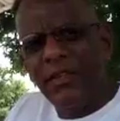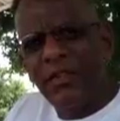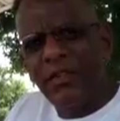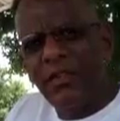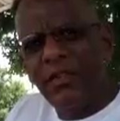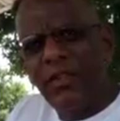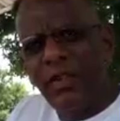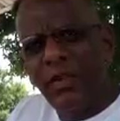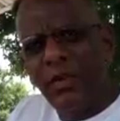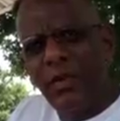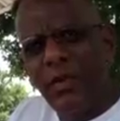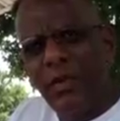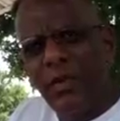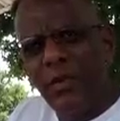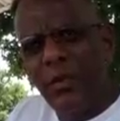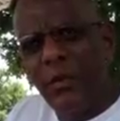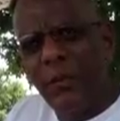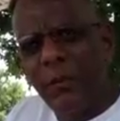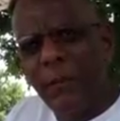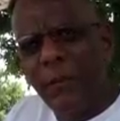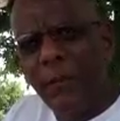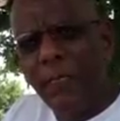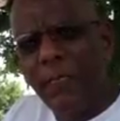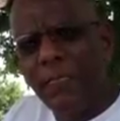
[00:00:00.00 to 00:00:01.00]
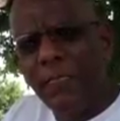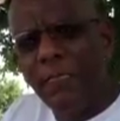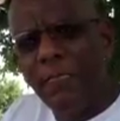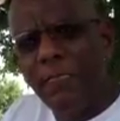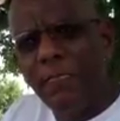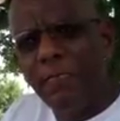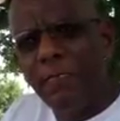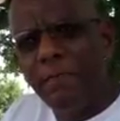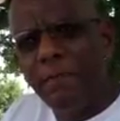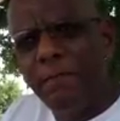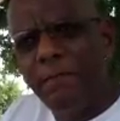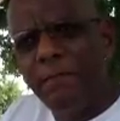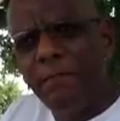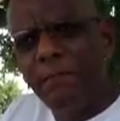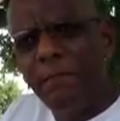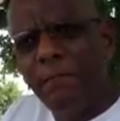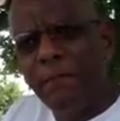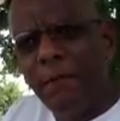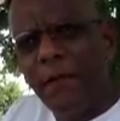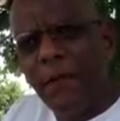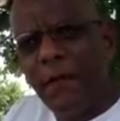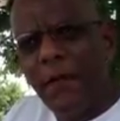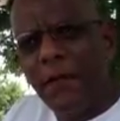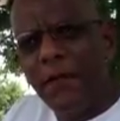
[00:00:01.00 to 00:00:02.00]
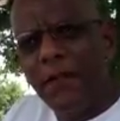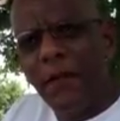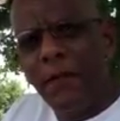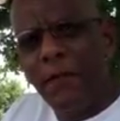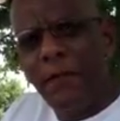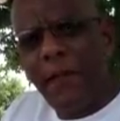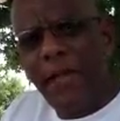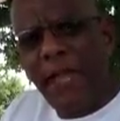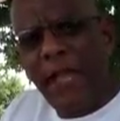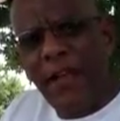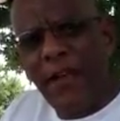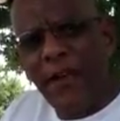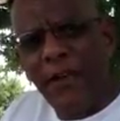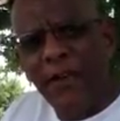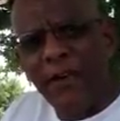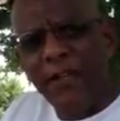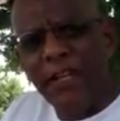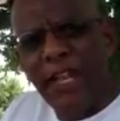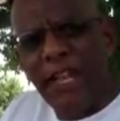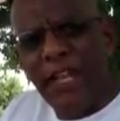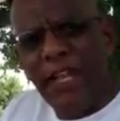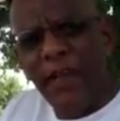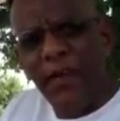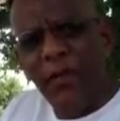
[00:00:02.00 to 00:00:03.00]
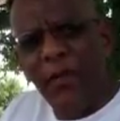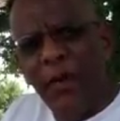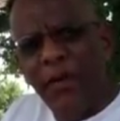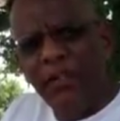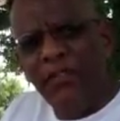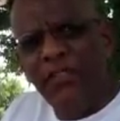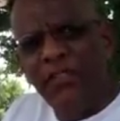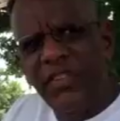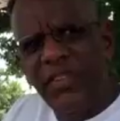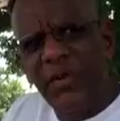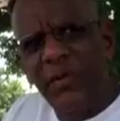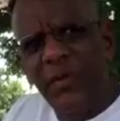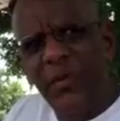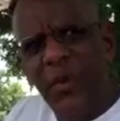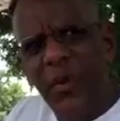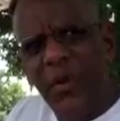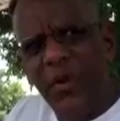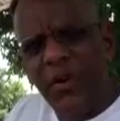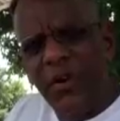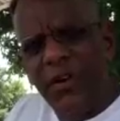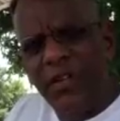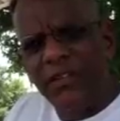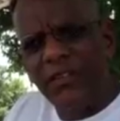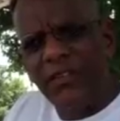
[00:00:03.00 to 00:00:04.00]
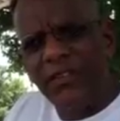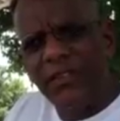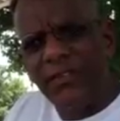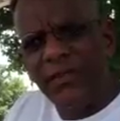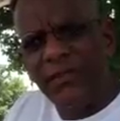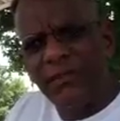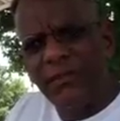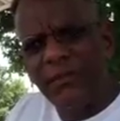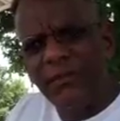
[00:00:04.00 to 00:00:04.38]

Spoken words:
to the mayor getting what she wants,